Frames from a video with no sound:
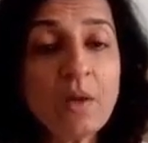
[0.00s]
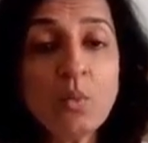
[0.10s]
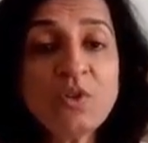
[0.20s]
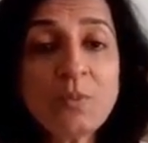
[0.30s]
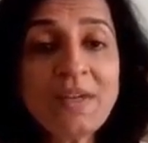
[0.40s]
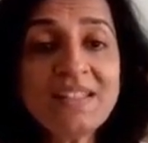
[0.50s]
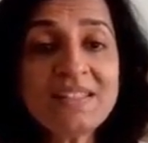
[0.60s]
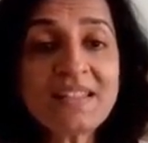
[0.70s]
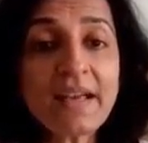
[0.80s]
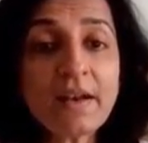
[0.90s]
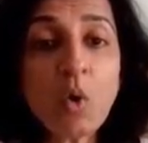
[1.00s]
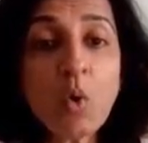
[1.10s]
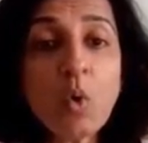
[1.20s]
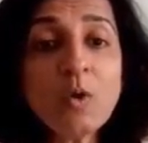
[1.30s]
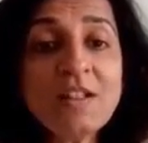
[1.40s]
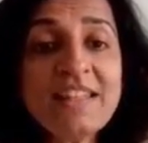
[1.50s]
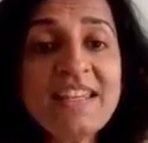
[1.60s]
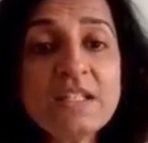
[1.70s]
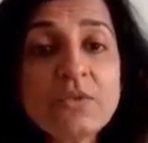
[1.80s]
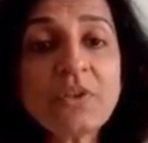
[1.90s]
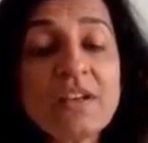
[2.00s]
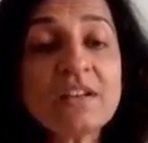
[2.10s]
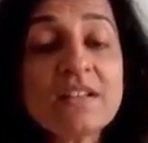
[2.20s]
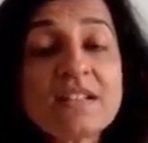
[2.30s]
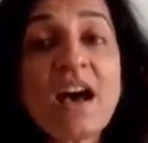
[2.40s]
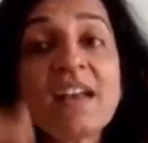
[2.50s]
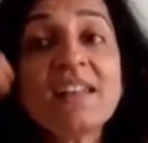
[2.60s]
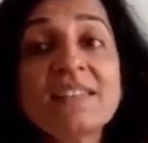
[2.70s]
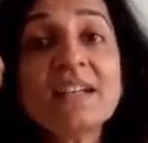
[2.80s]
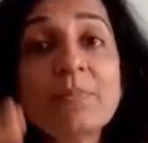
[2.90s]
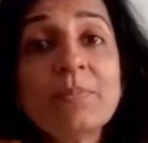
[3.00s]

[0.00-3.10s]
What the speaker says: which means that all these figures are in the